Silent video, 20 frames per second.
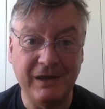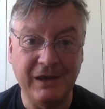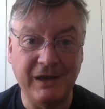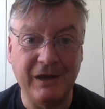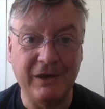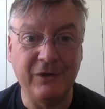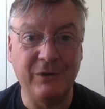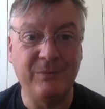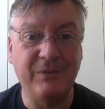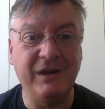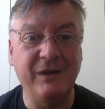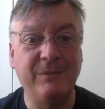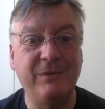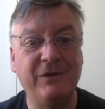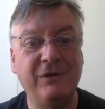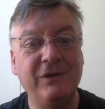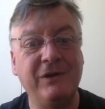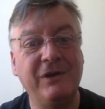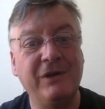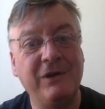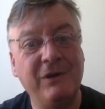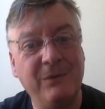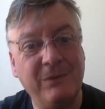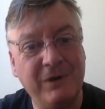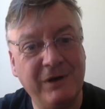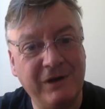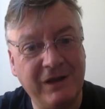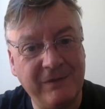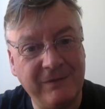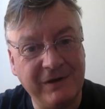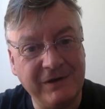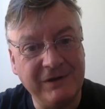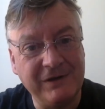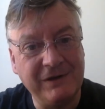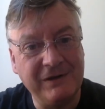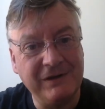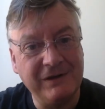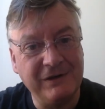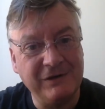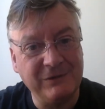other people will love it
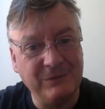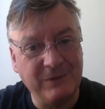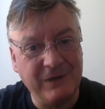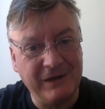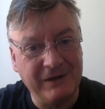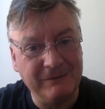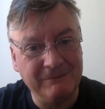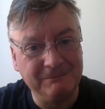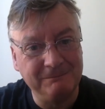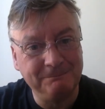as well.